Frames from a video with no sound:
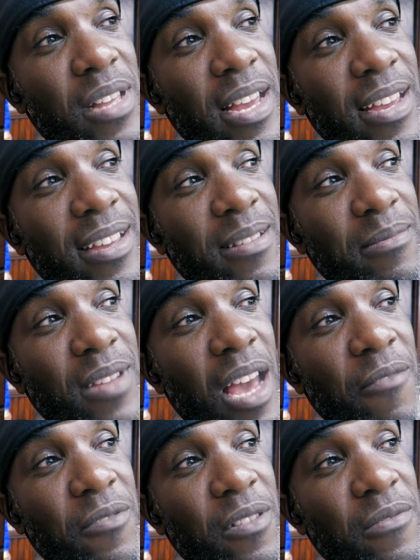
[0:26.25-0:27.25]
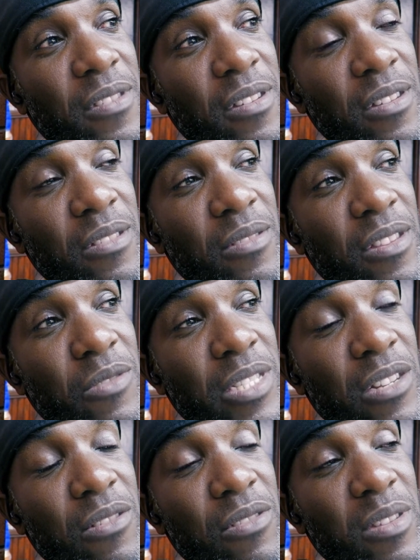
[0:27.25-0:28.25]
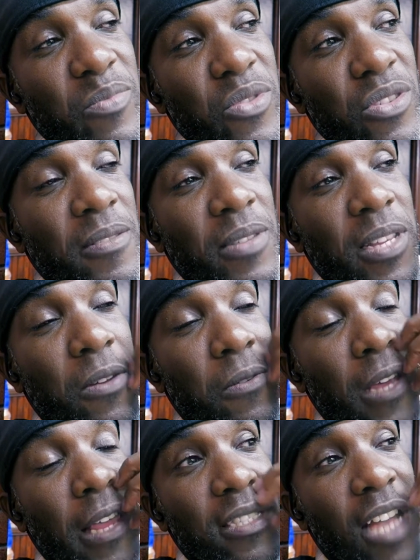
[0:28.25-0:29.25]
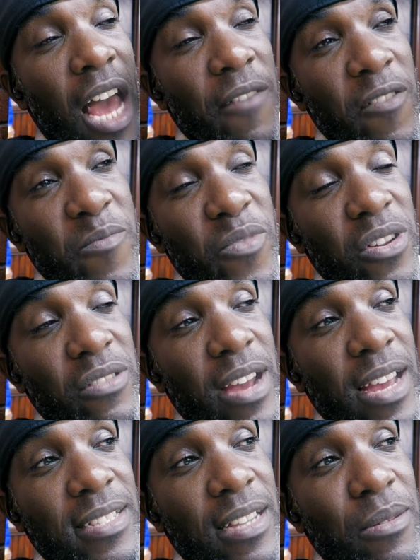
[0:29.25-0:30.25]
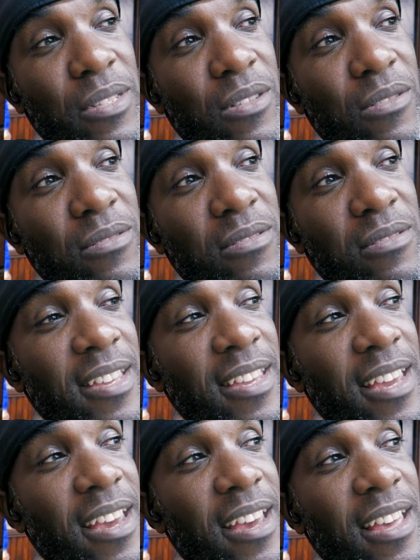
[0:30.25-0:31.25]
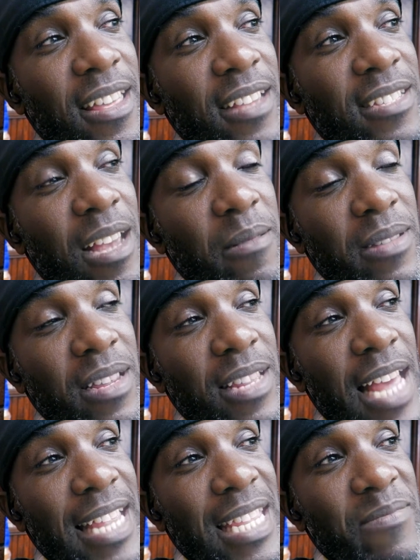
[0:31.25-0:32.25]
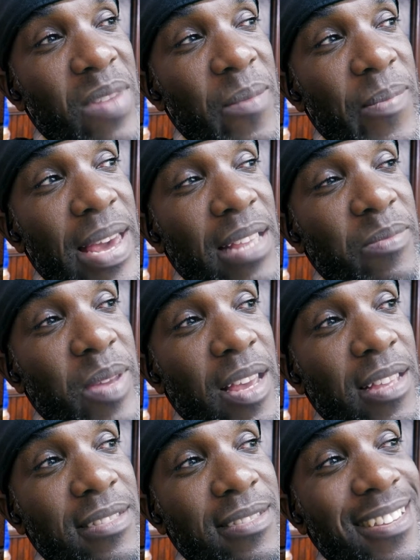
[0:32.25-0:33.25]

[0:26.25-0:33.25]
Like I'm diving off the what's it called? The board? What do they call that? Diving board, right? Is that what it's called? Yeah, that's how I'm gonna land in my bed, man.